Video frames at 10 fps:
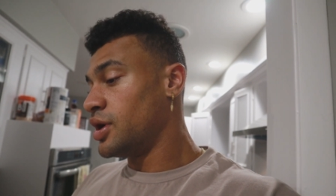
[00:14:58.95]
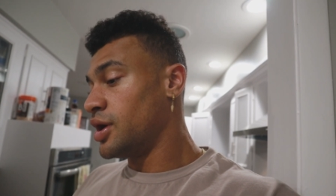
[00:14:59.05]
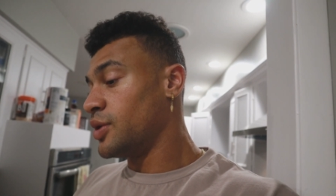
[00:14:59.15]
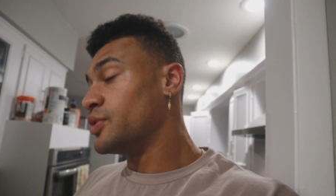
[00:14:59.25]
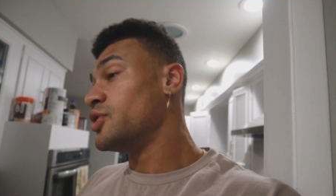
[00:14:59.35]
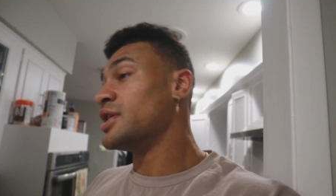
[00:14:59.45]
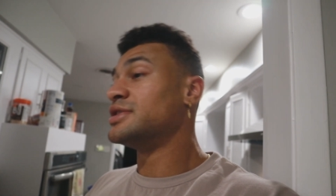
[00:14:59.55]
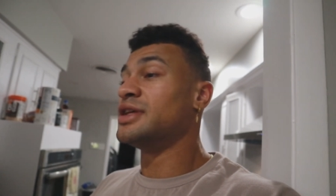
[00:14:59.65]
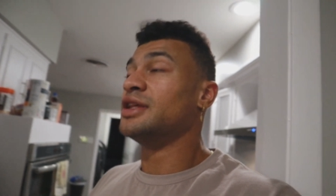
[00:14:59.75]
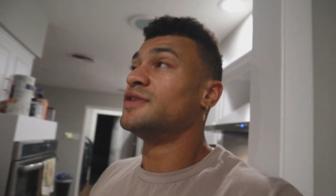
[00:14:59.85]
When you
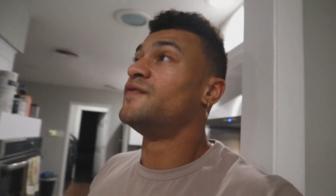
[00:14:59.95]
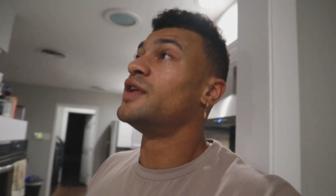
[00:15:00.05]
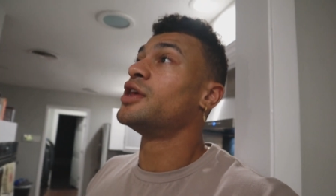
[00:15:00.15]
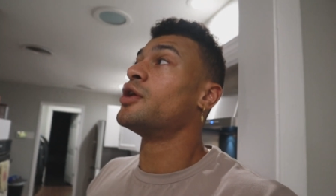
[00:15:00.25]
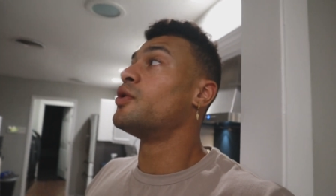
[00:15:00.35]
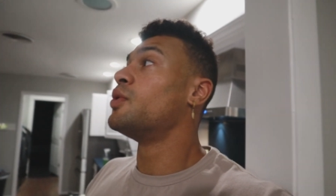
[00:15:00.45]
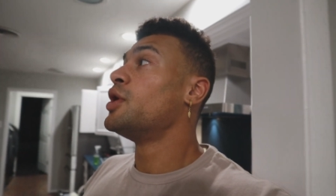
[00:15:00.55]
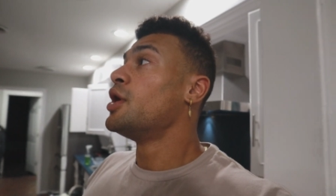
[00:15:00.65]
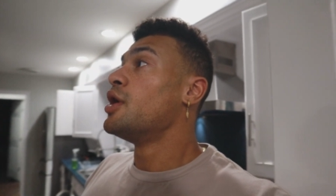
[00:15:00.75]
guys see this video,